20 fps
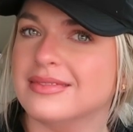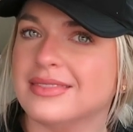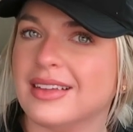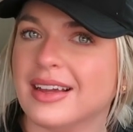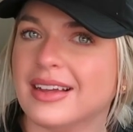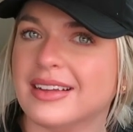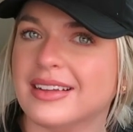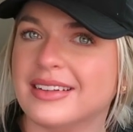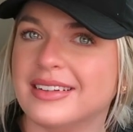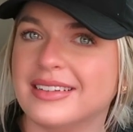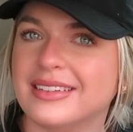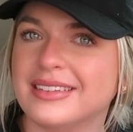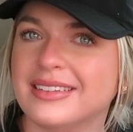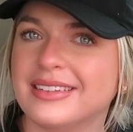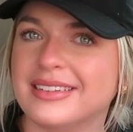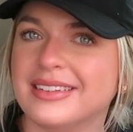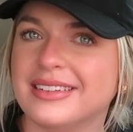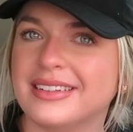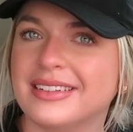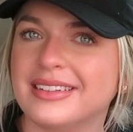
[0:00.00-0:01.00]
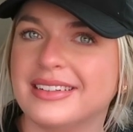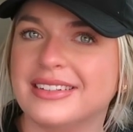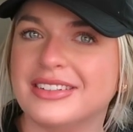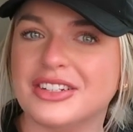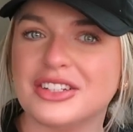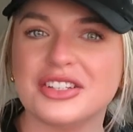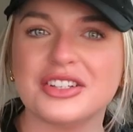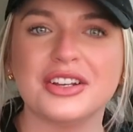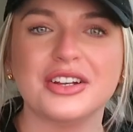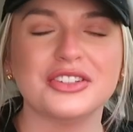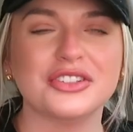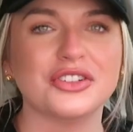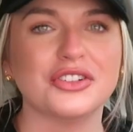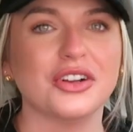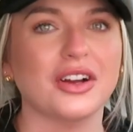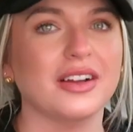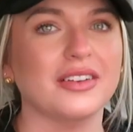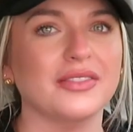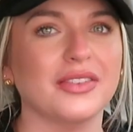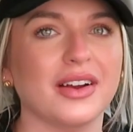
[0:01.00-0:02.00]
like... Just because you're
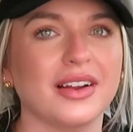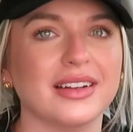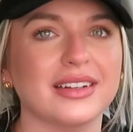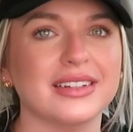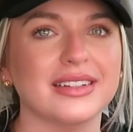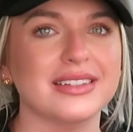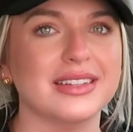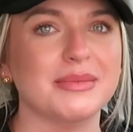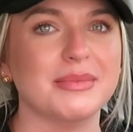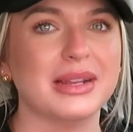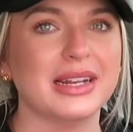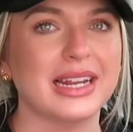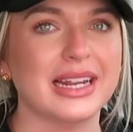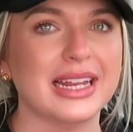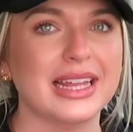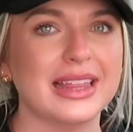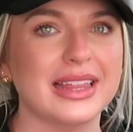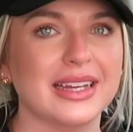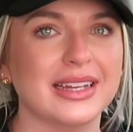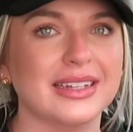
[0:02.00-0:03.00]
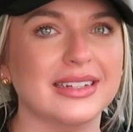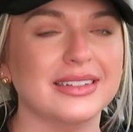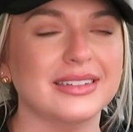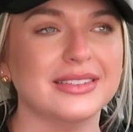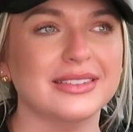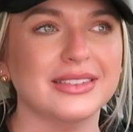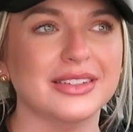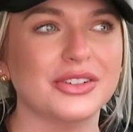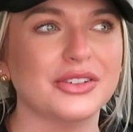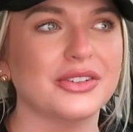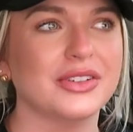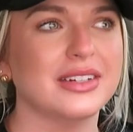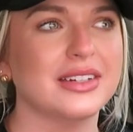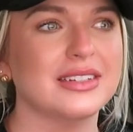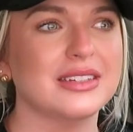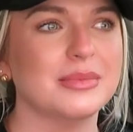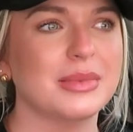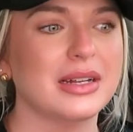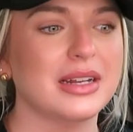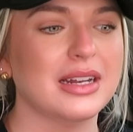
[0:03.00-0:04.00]
not invited doesn't mean anything. Literally
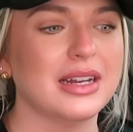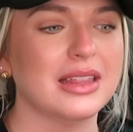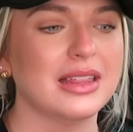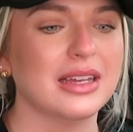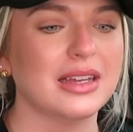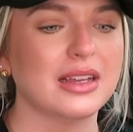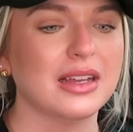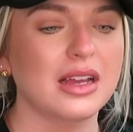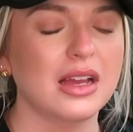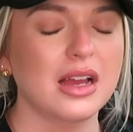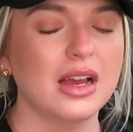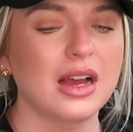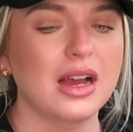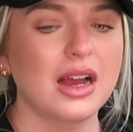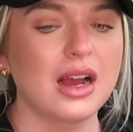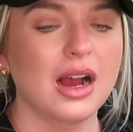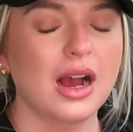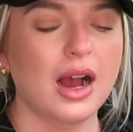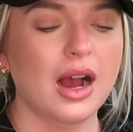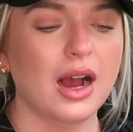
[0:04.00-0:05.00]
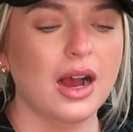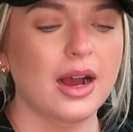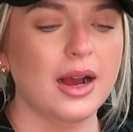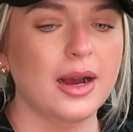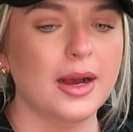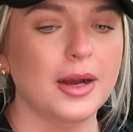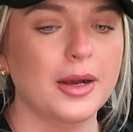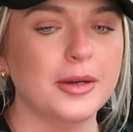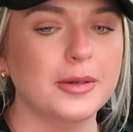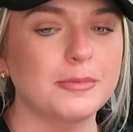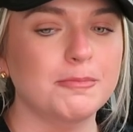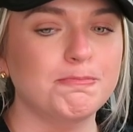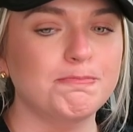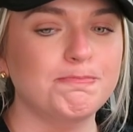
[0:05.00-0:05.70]
doesn't mean anything. So